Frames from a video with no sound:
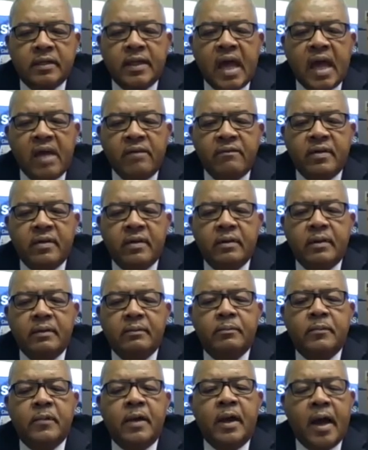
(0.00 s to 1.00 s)
having
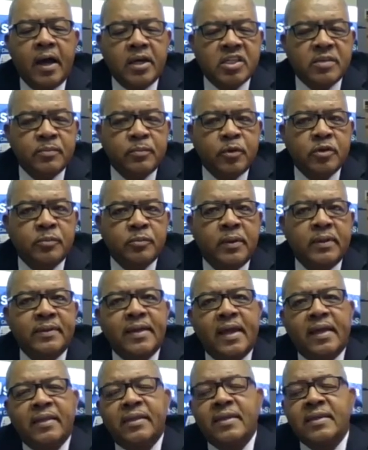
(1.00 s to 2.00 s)
customers, but
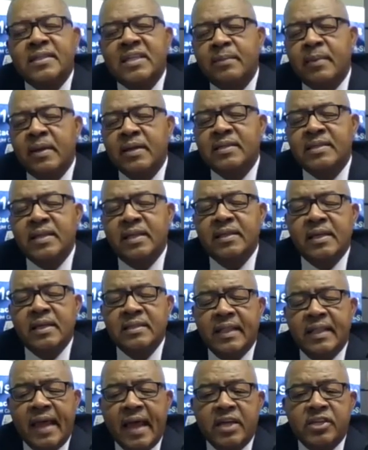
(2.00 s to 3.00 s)
not to the same extent as
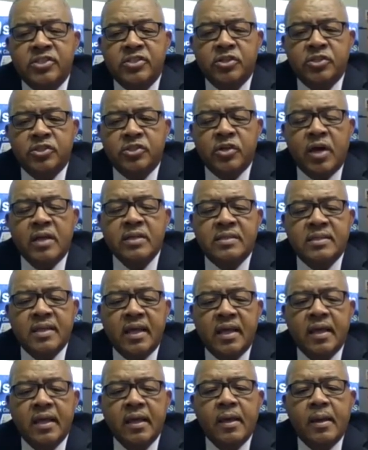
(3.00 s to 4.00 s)
last year. So I'd
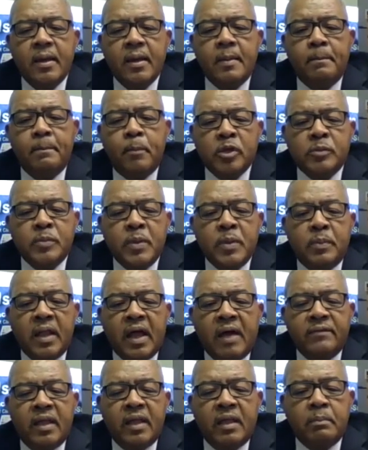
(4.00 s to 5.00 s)
say most people
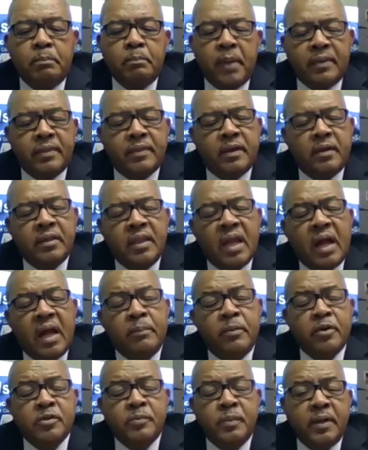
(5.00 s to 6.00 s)
have not met their
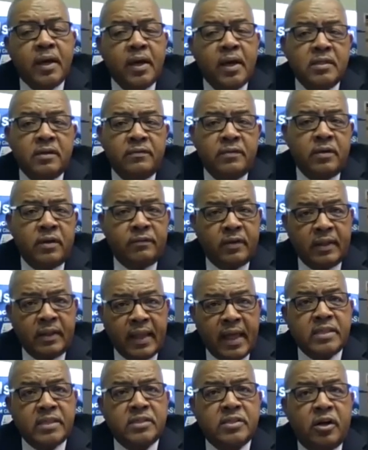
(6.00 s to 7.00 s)
numbers because of a
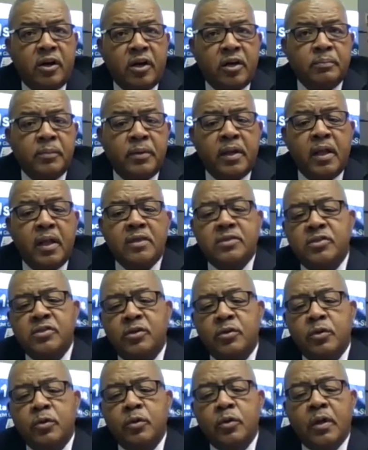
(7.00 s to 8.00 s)
late start, but
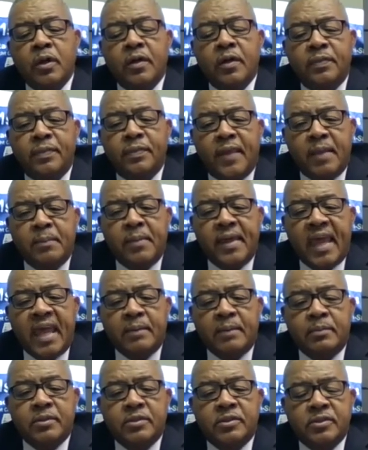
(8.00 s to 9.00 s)
also not being
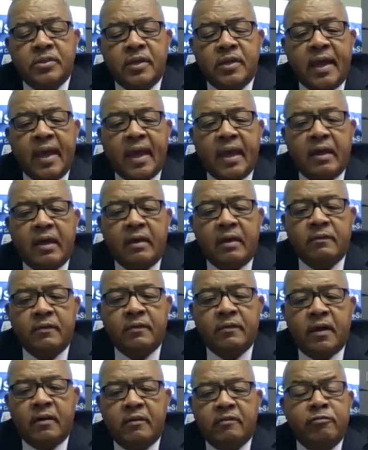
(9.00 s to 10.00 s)
able to
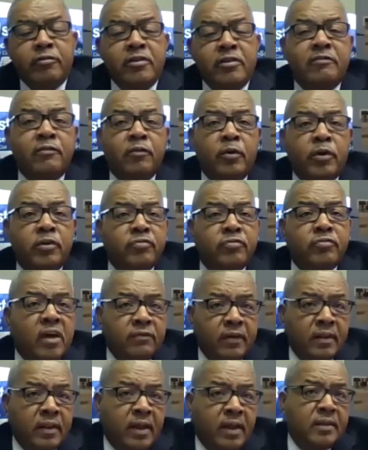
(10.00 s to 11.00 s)
have free-flowing
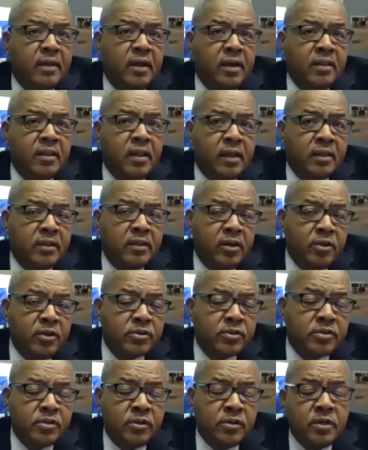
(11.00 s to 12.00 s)
traffic like they're
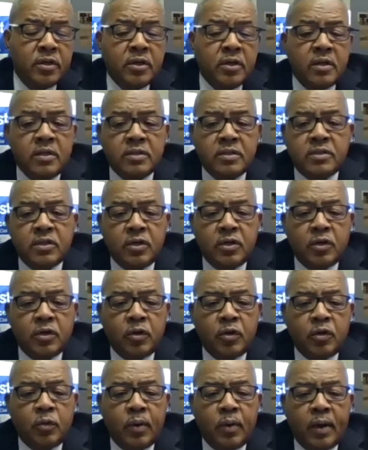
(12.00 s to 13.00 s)
used to.
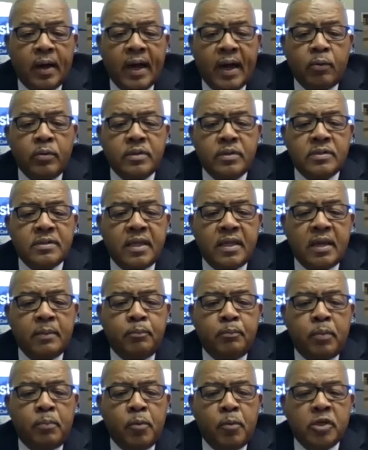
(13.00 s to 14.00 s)
So I would say
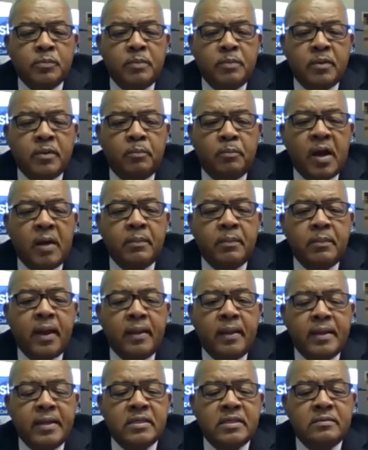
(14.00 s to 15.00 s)
most people are probably at
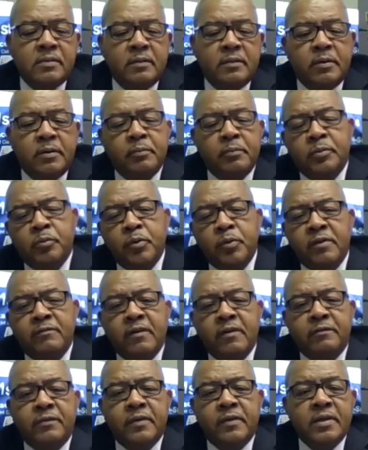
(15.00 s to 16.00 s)
least between
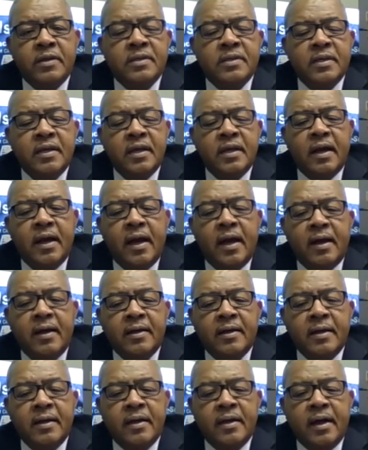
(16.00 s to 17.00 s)
50 to
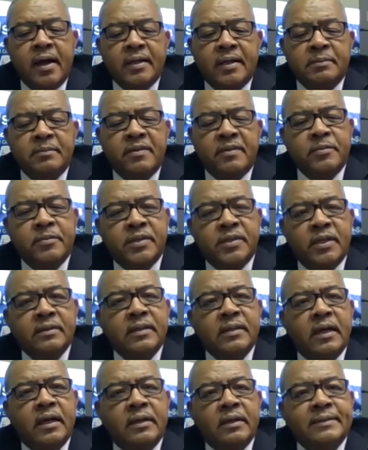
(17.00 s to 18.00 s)
75%
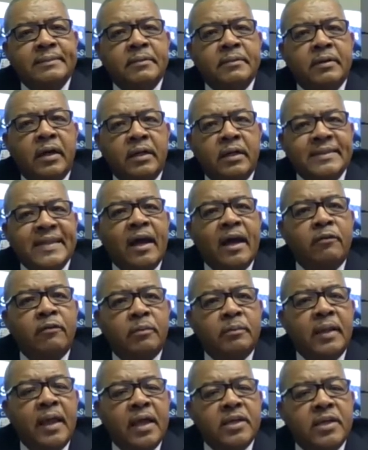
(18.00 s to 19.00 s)
down
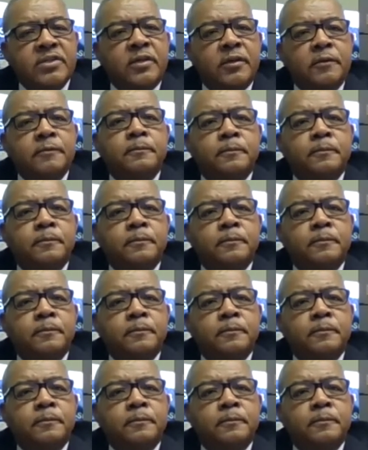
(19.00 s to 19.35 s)
from last year.